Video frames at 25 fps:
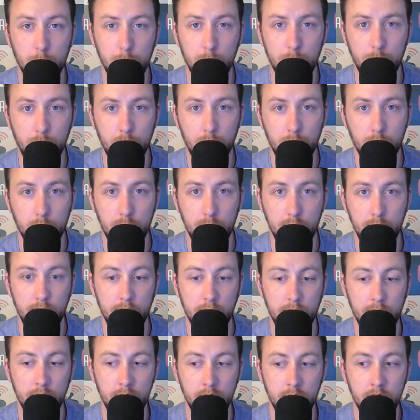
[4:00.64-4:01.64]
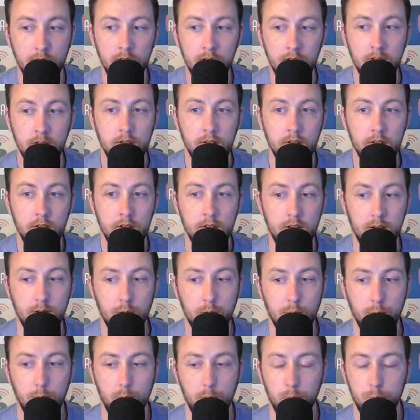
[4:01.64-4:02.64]
and not really, you
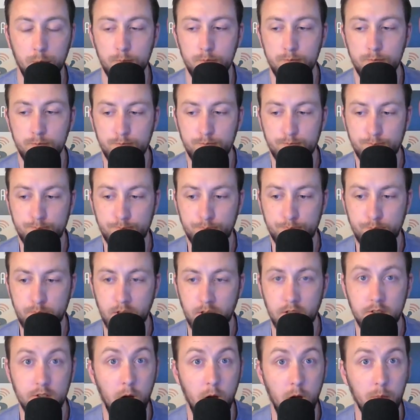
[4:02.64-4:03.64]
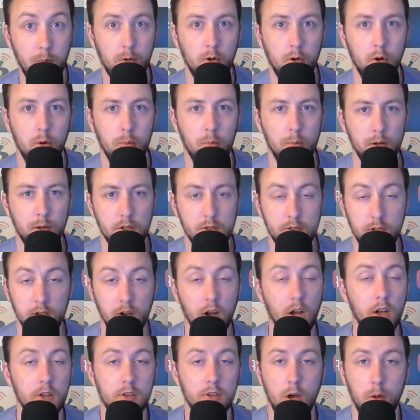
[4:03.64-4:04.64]
know, a top club because they're
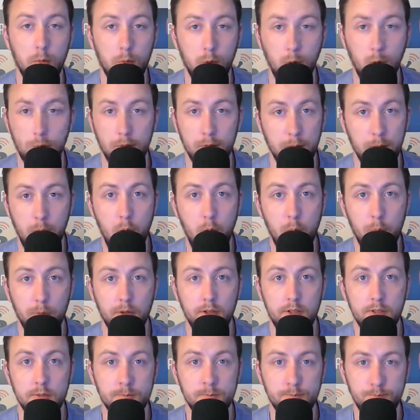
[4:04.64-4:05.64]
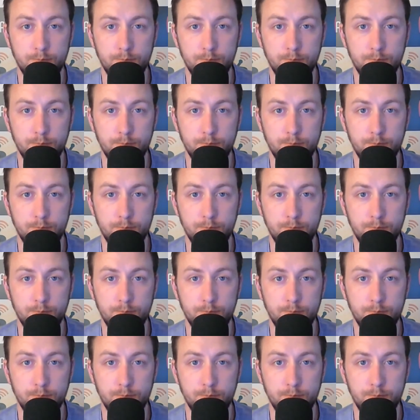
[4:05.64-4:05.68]
not a top club at the moment.